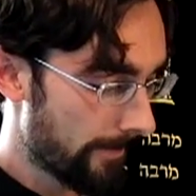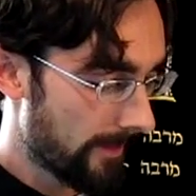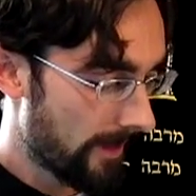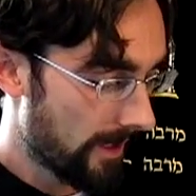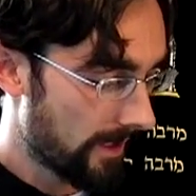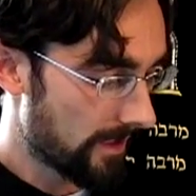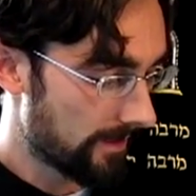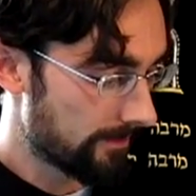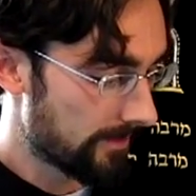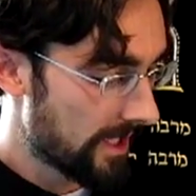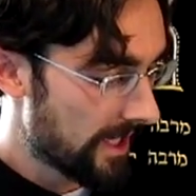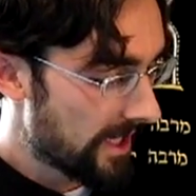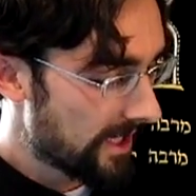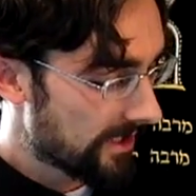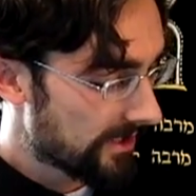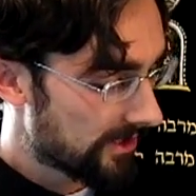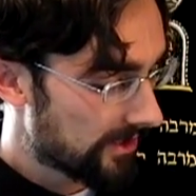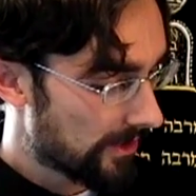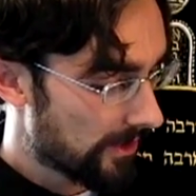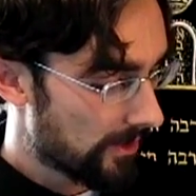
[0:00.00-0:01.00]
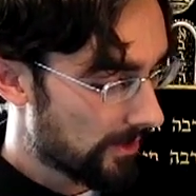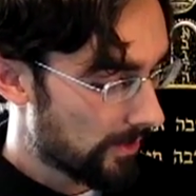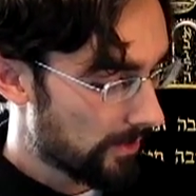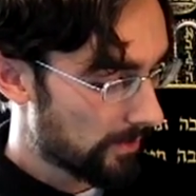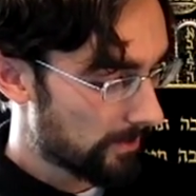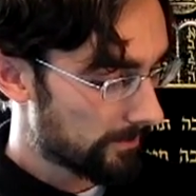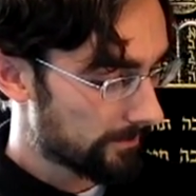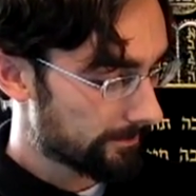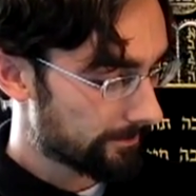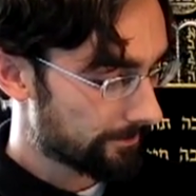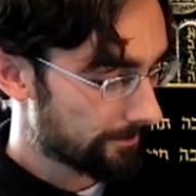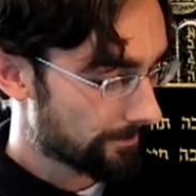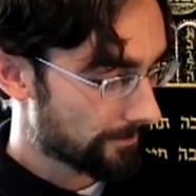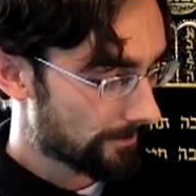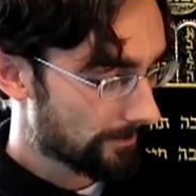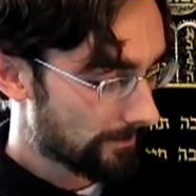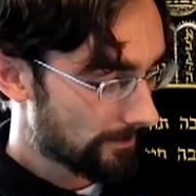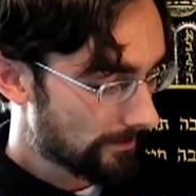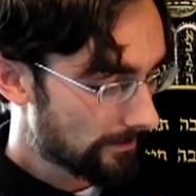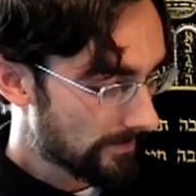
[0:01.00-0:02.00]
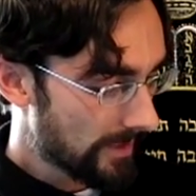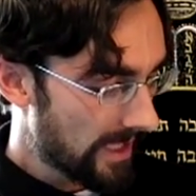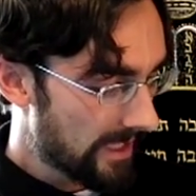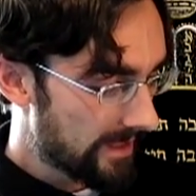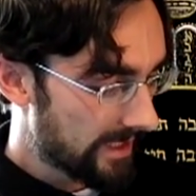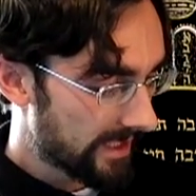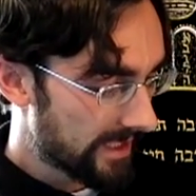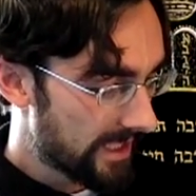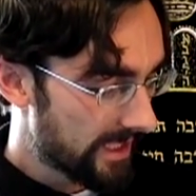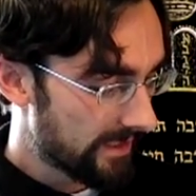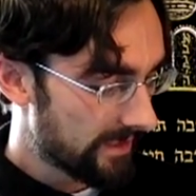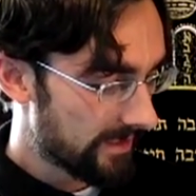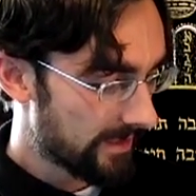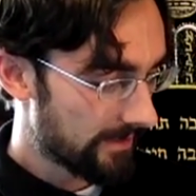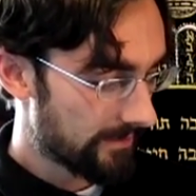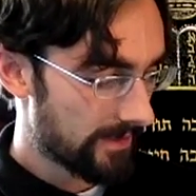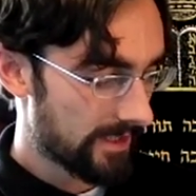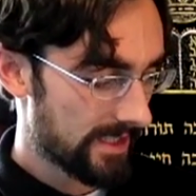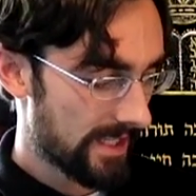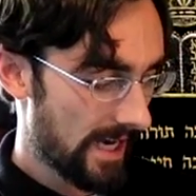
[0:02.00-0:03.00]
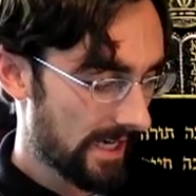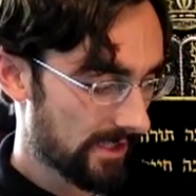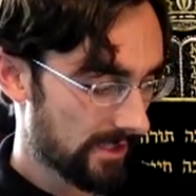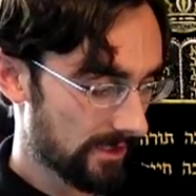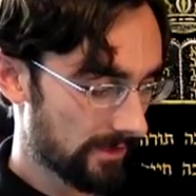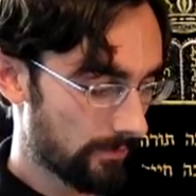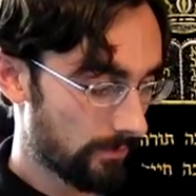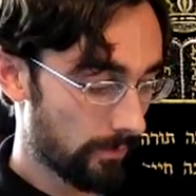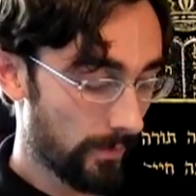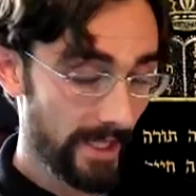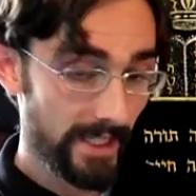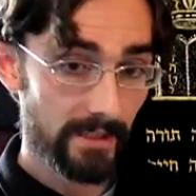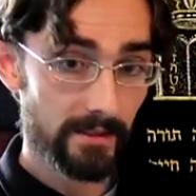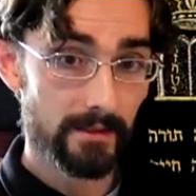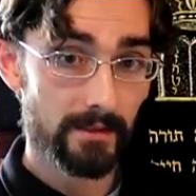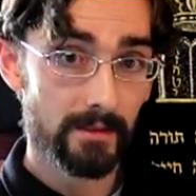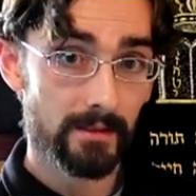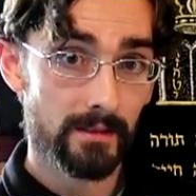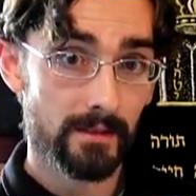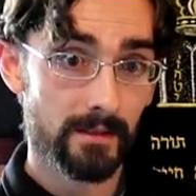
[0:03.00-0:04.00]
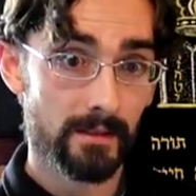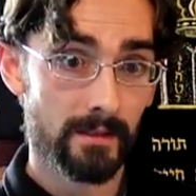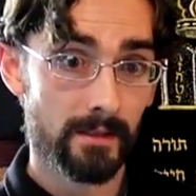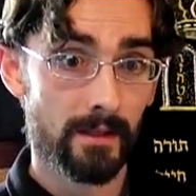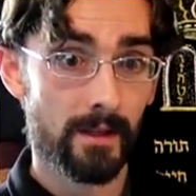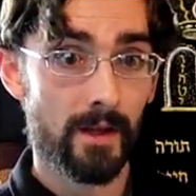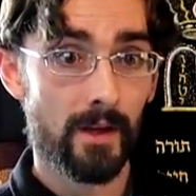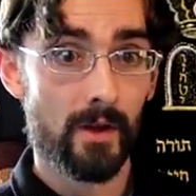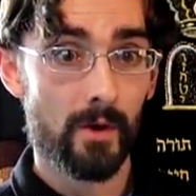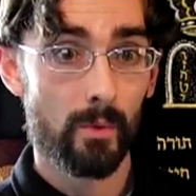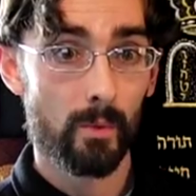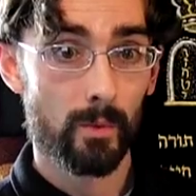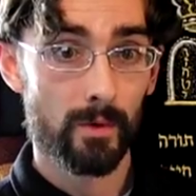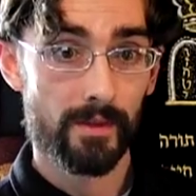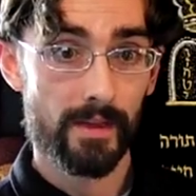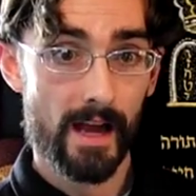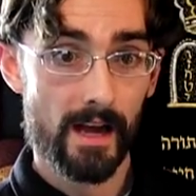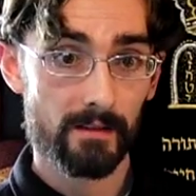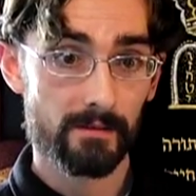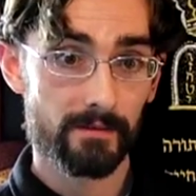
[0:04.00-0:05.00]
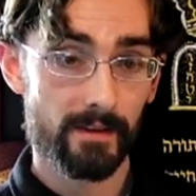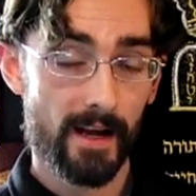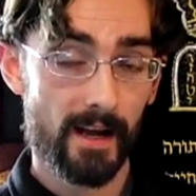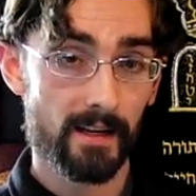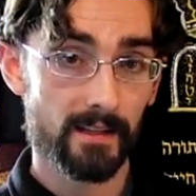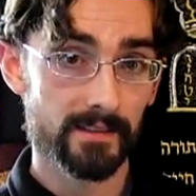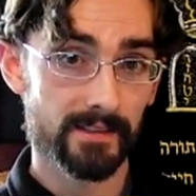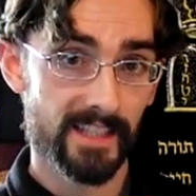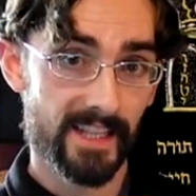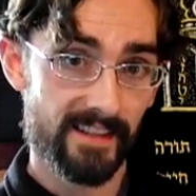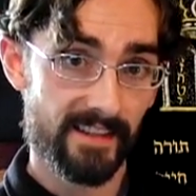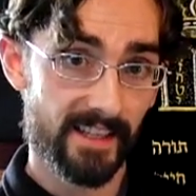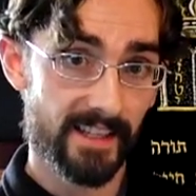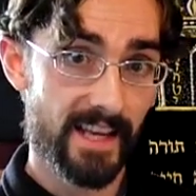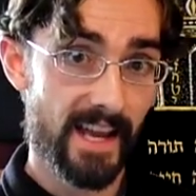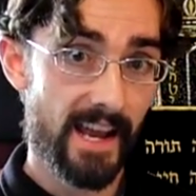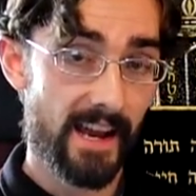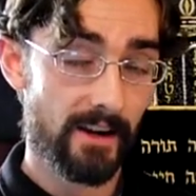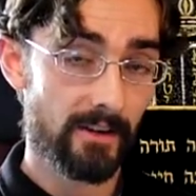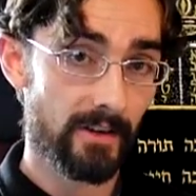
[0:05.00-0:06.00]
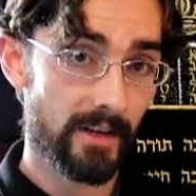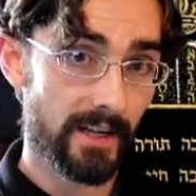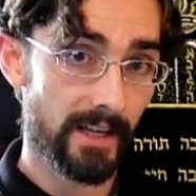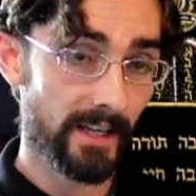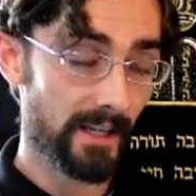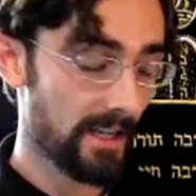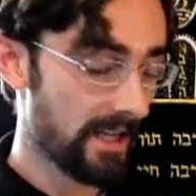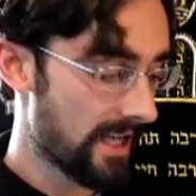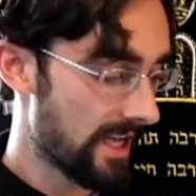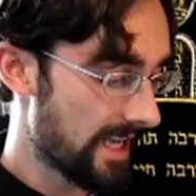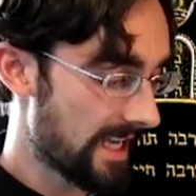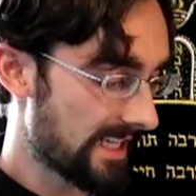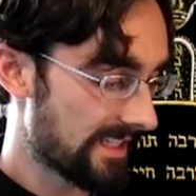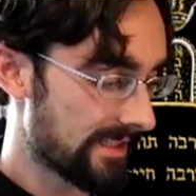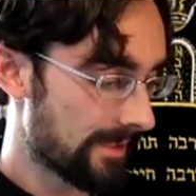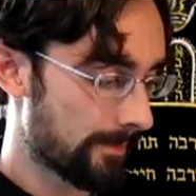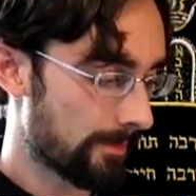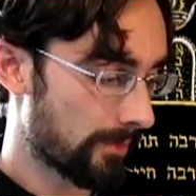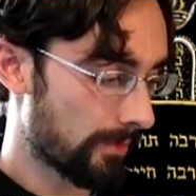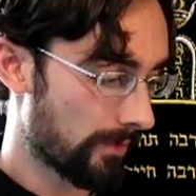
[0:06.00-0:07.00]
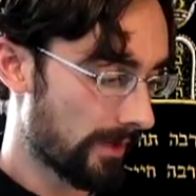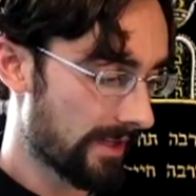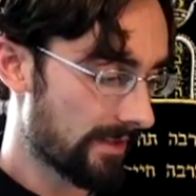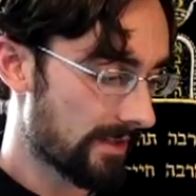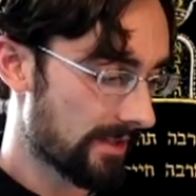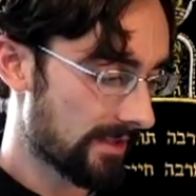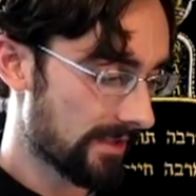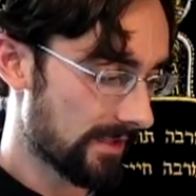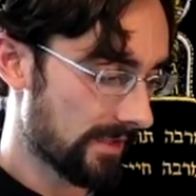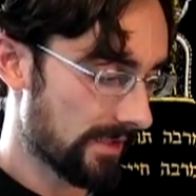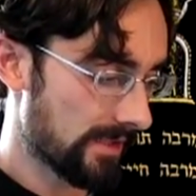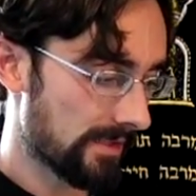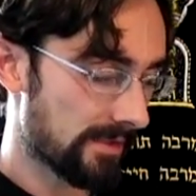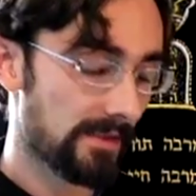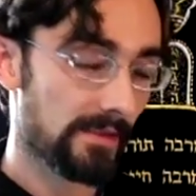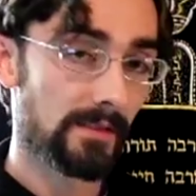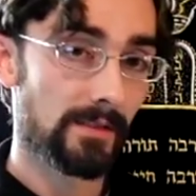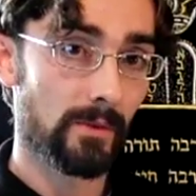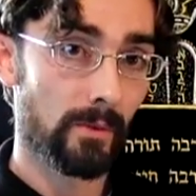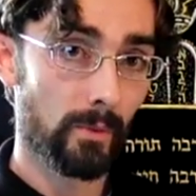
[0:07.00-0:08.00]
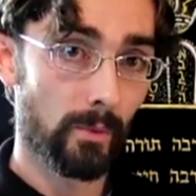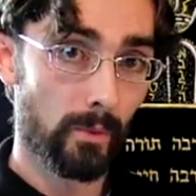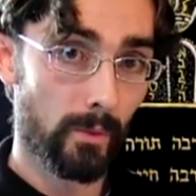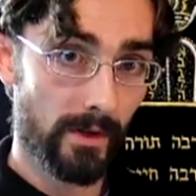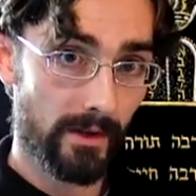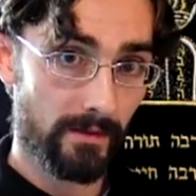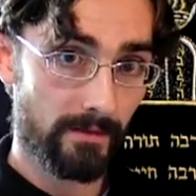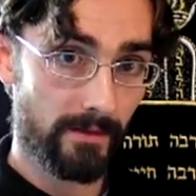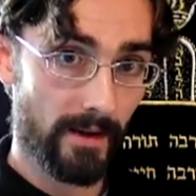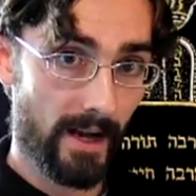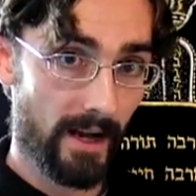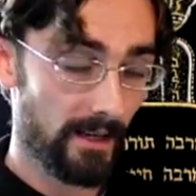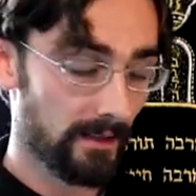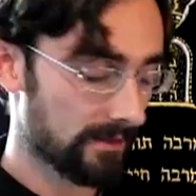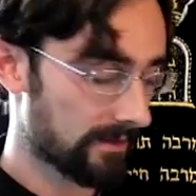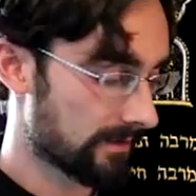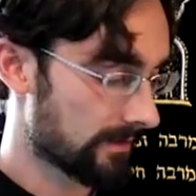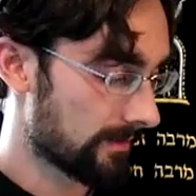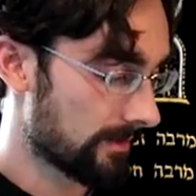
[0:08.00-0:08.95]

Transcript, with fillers: Um, so the ketiv is actually written without vowels, and the qere is in parentheses with vowels.